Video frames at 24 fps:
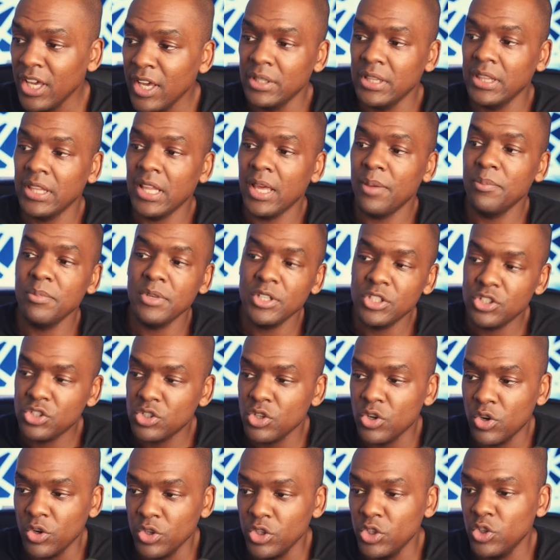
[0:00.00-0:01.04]
but let me
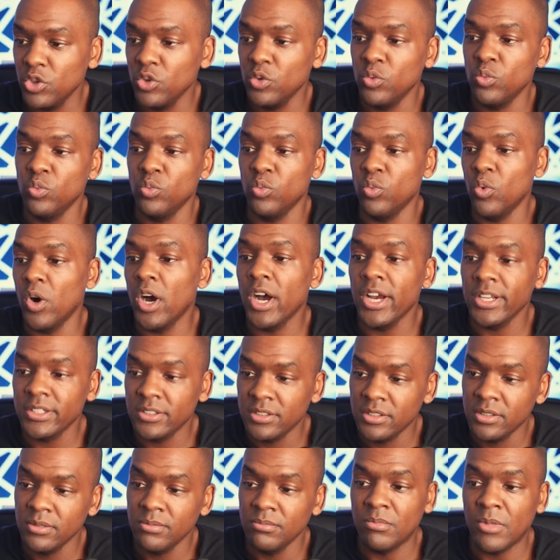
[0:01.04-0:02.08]
show you
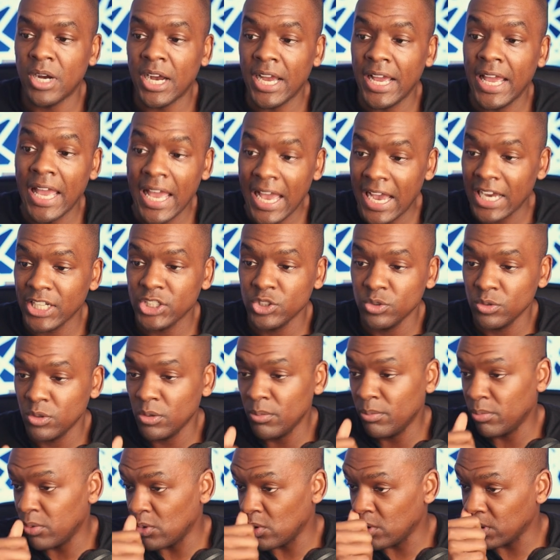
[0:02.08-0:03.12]
what my actual
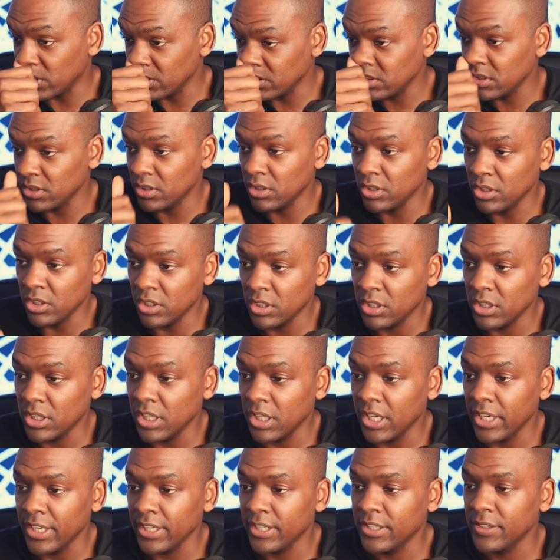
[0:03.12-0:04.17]
boards look
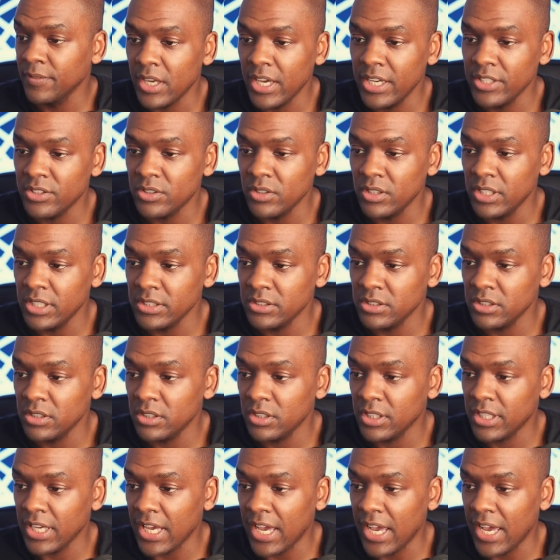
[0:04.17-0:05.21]
like. Okay, so let's
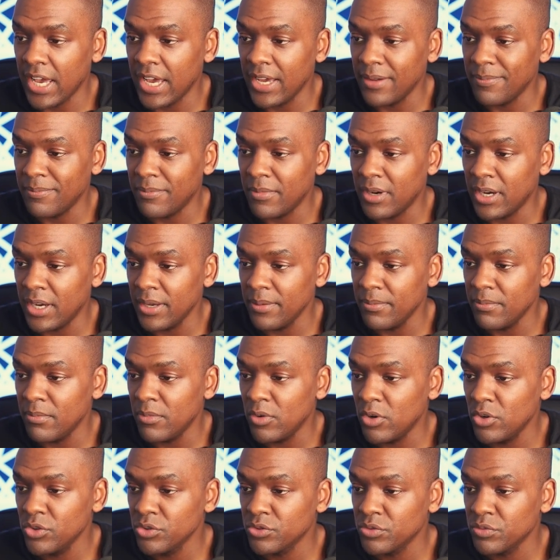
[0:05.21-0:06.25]
look at my
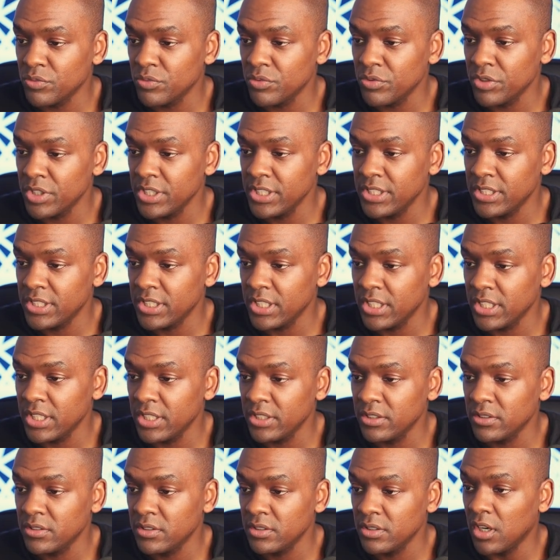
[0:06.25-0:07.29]
most
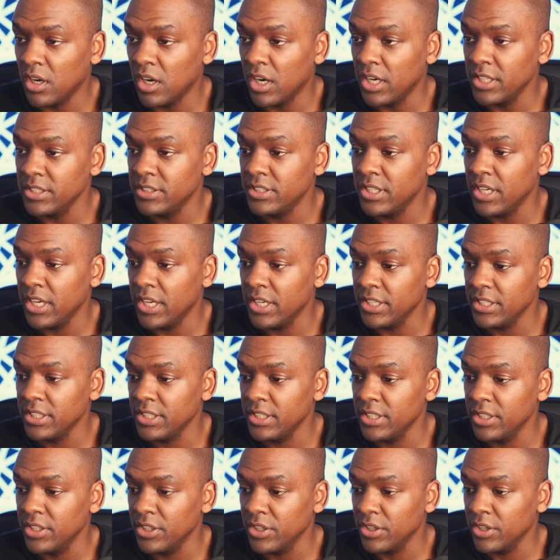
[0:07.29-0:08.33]
recent content
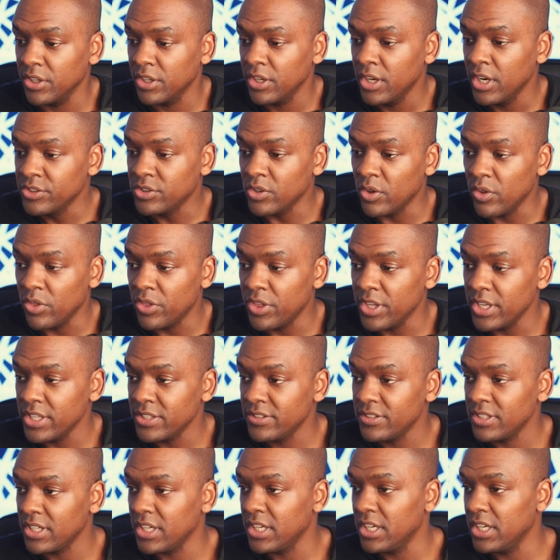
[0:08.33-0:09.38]
here. So
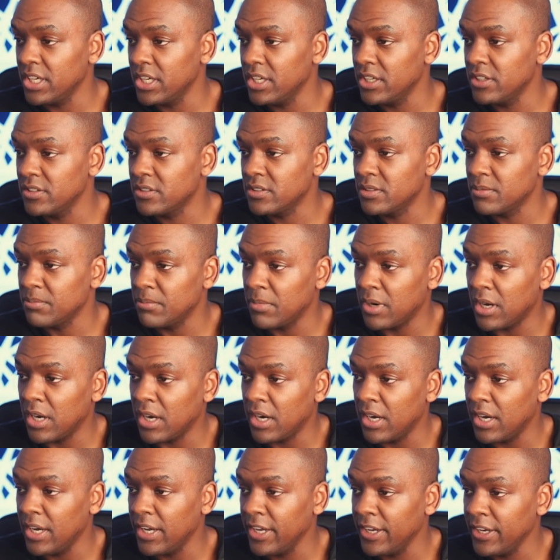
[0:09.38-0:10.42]
this is
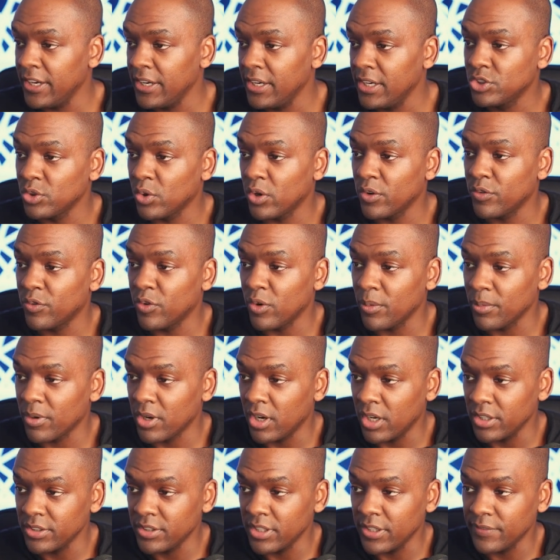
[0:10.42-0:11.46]
my short form
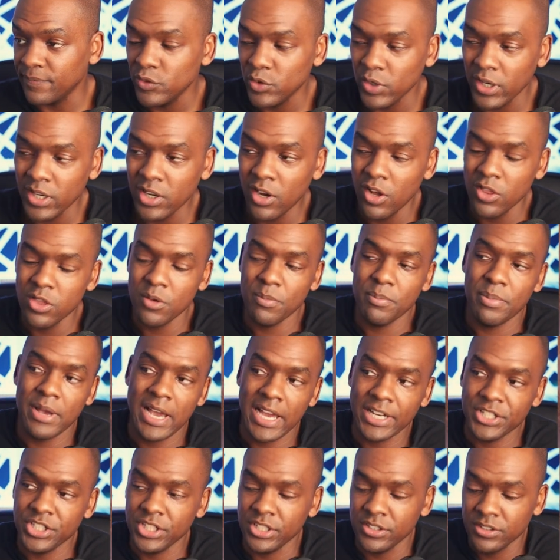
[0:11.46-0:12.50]
content. So I call them
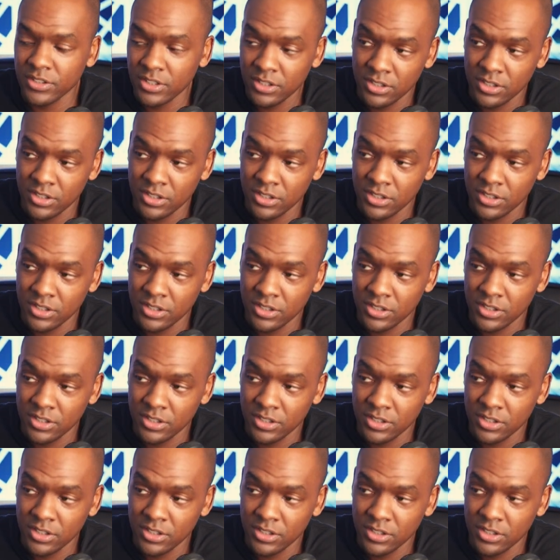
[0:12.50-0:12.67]
batches